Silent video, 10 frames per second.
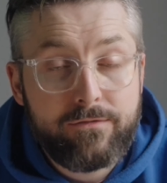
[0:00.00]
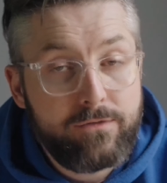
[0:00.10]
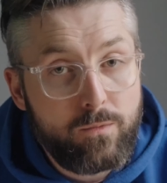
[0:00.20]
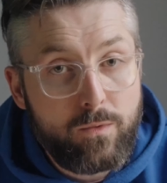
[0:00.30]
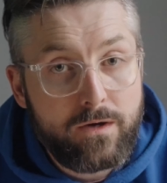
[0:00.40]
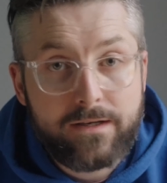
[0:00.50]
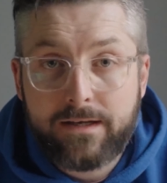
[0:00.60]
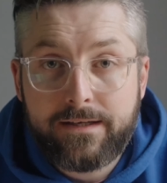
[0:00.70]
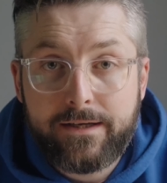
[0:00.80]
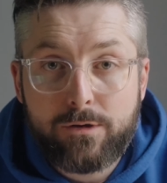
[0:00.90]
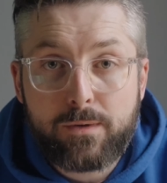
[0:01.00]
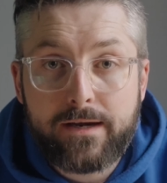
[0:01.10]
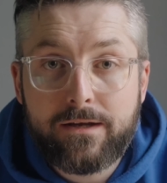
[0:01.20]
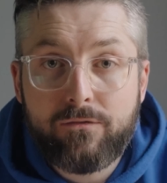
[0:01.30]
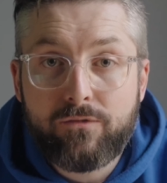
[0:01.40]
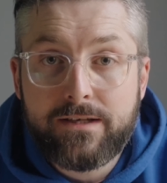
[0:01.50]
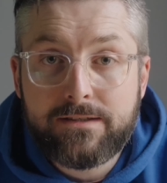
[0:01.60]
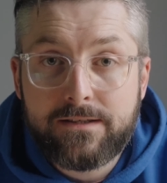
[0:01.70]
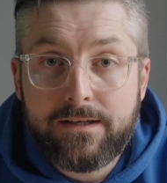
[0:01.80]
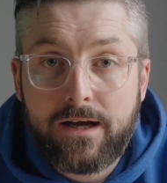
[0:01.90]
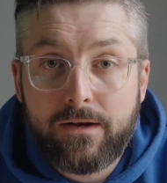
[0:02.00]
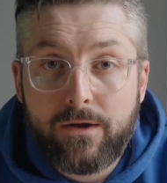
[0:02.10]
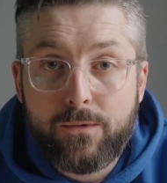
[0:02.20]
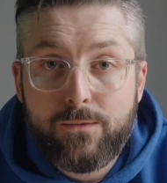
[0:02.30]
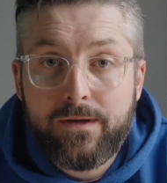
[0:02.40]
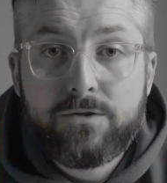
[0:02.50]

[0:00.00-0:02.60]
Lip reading: for one deal-breaking reason alone.